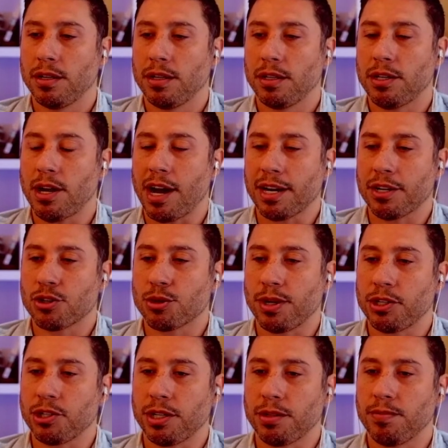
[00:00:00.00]
not
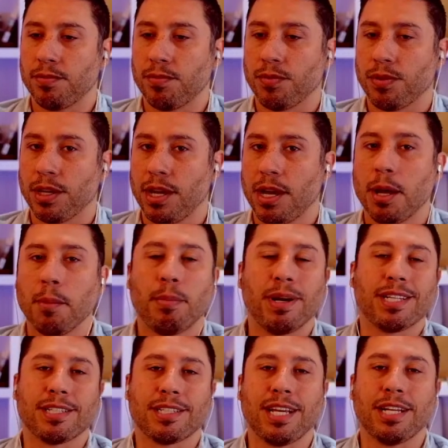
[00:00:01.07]
attrition, but
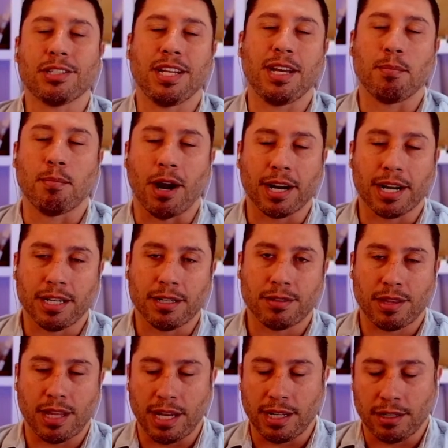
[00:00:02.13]
it's essentially a market
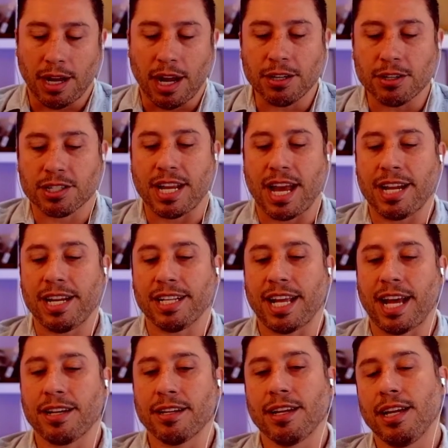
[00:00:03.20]
thing. Understanding
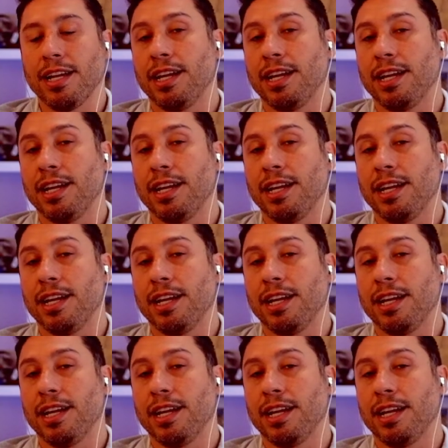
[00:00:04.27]
that,